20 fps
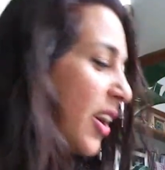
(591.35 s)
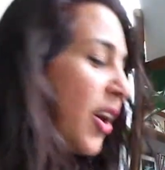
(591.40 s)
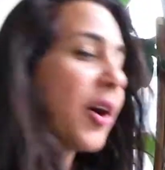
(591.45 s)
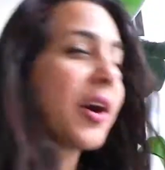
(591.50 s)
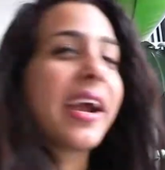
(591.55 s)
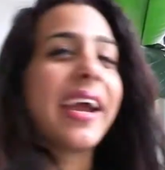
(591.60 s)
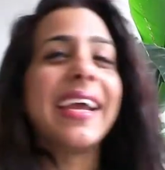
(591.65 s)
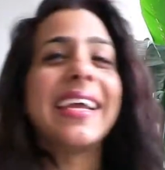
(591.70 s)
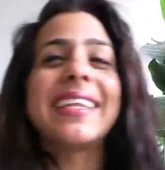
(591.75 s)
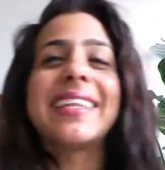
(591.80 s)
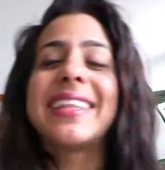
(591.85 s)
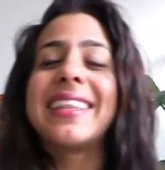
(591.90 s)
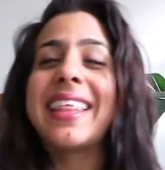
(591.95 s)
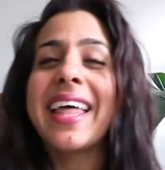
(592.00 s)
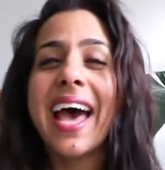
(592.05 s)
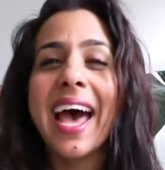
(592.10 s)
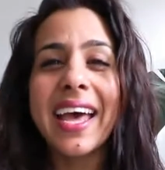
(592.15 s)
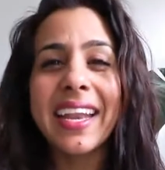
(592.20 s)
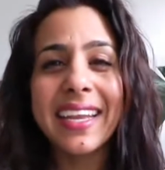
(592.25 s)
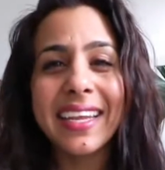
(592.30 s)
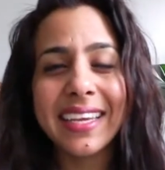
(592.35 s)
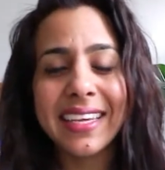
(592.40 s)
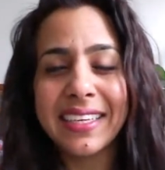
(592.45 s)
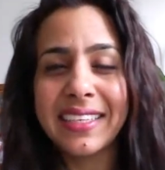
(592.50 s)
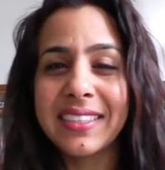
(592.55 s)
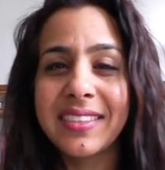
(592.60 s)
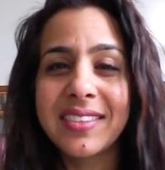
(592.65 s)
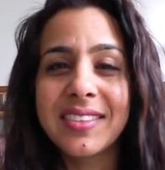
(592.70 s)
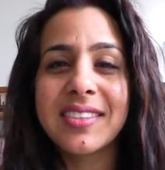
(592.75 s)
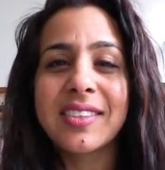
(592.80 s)
All right,
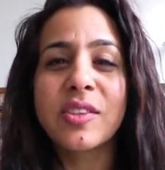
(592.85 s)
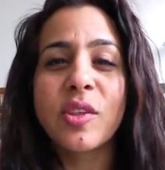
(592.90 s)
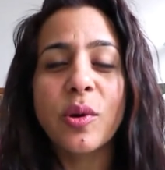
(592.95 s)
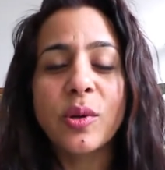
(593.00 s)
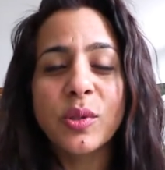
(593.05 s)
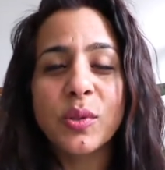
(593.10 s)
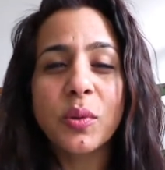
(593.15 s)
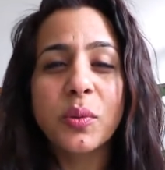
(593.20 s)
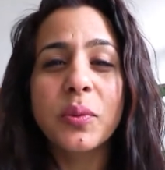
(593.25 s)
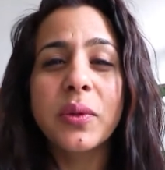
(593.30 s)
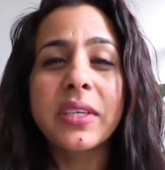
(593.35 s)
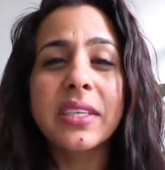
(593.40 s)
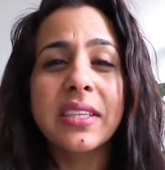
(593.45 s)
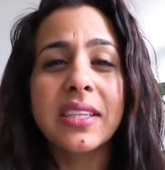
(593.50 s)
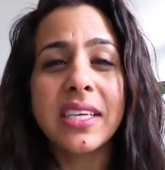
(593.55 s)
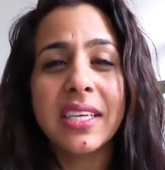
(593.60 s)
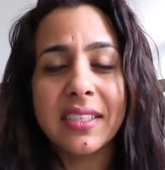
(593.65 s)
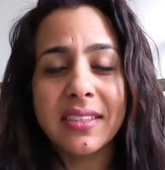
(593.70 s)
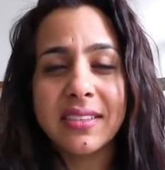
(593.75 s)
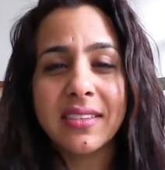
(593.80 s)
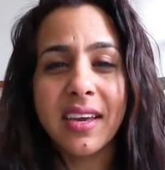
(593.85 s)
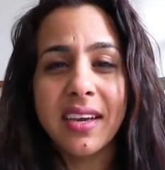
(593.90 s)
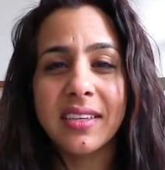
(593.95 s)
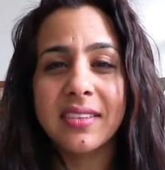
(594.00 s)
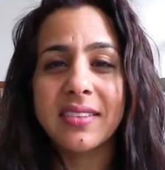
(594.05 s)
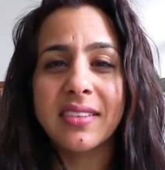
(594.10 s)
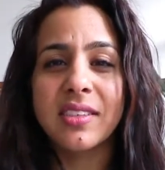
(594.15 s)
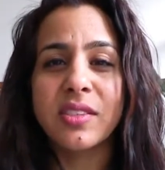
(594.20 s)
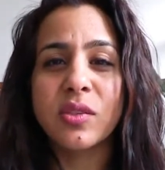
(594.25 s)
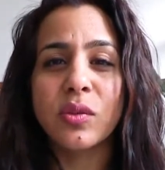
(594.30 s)
those are really the
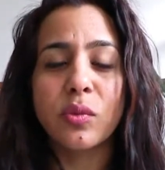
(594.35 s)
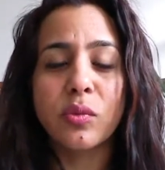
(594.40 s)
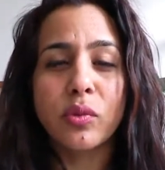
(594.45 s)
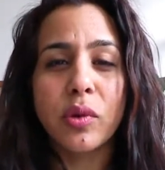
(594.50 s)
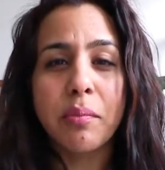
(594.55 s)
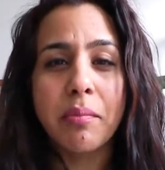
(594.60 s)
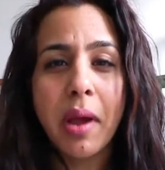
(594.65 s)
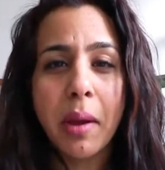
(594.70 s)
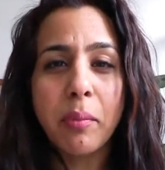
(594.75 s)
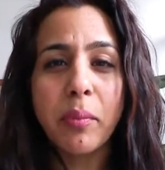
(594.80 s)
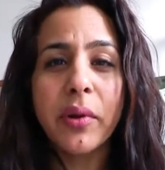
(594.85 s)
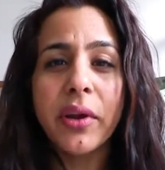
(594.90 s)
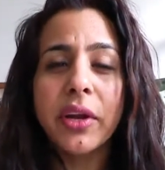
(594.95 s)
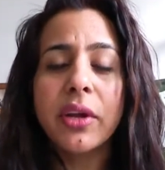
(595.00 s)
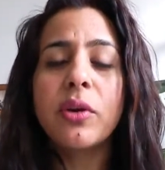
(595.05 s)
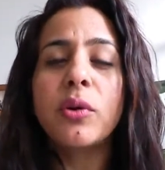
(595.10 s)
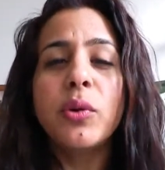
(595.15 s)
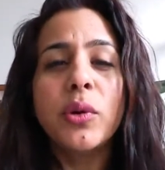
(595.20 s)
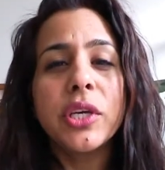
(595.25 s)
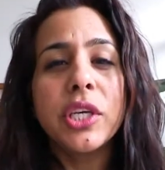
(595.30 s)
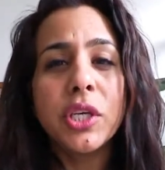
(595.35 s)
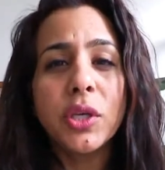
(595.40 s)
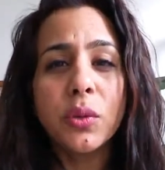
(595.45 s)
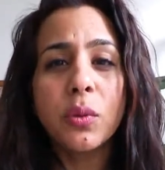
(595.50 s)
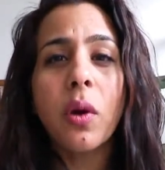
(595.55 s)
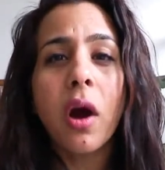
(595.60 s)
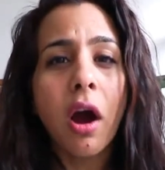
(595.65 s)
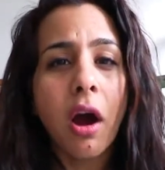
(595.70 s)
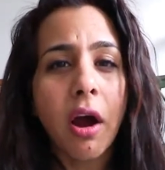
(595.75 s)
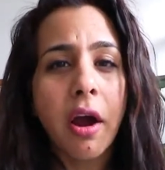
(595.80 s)
insights. Is remembering who
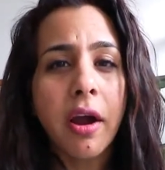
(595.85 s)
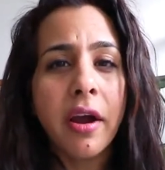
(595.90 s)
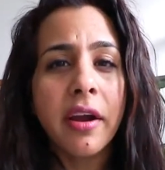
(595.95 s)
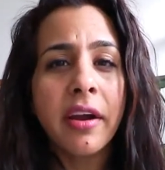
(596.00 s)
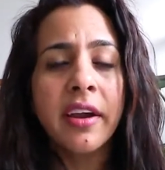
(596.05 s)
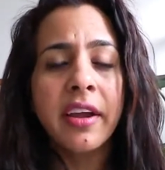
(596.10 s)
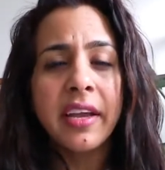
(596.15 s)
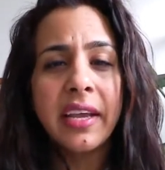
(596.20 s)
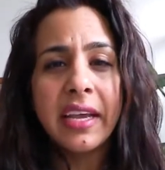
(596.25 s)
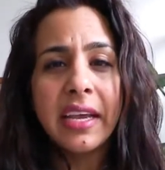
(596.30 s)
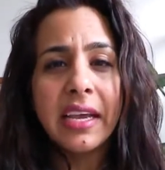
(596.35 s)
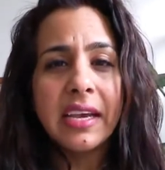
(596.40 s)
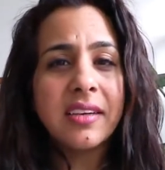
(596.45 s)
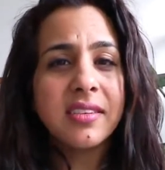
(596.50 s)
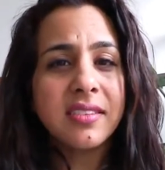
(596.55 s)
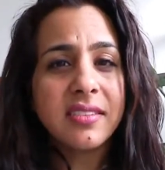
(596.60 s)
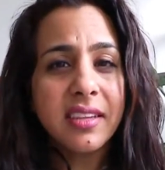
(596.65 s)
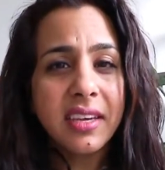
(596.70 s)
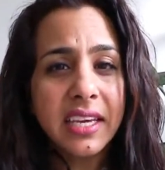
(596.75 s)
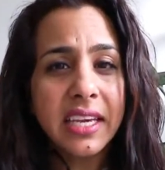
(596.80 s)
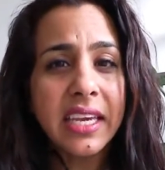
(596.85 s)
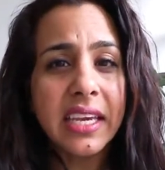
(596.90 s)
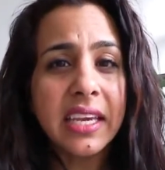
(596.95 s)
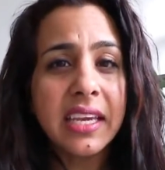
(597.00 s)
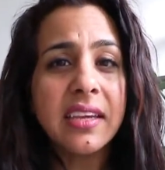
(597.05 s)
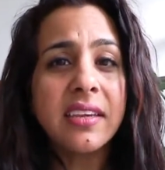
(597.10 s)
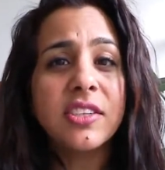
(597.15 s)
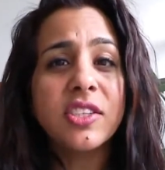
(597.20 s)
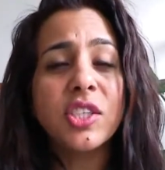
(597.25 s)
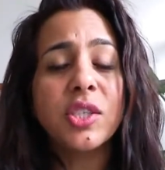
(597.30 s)
you are is the
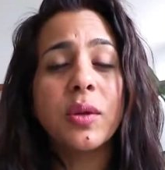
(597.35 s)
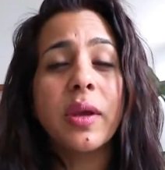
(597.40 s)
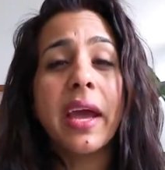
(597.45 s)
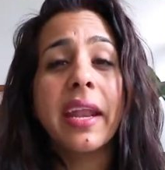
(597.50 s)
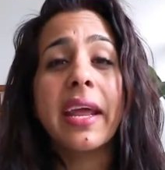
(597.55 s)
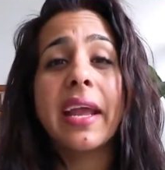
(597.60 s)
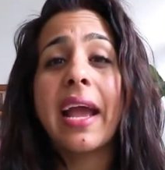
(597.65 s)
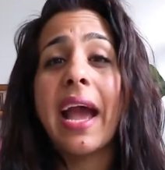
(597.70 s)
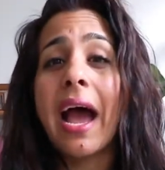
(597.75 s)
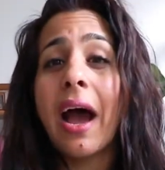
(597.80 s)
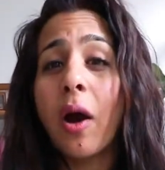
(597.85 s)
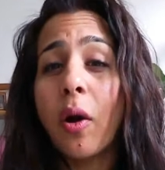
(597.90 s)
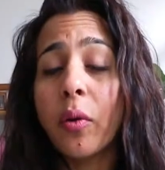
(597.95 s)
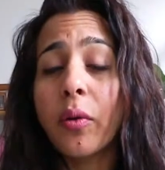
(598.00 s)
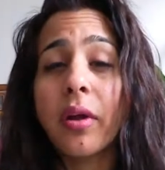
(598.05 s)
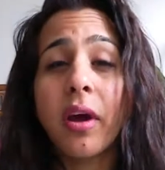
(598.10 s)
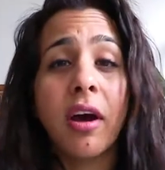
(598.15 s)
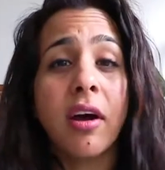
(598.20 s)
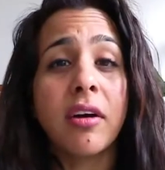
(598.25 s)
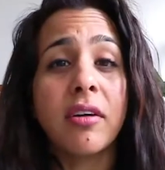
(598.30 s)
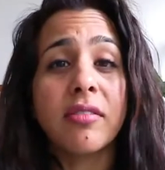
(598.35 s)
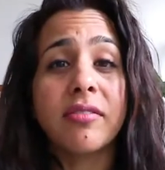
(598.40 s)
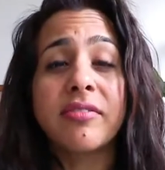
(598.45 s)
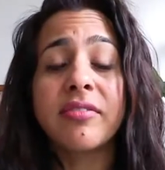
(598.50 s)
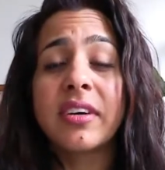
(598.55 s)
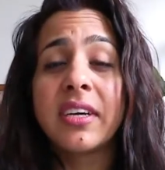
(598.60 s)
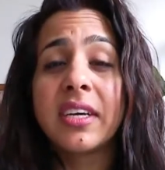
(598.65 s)
key to getting out of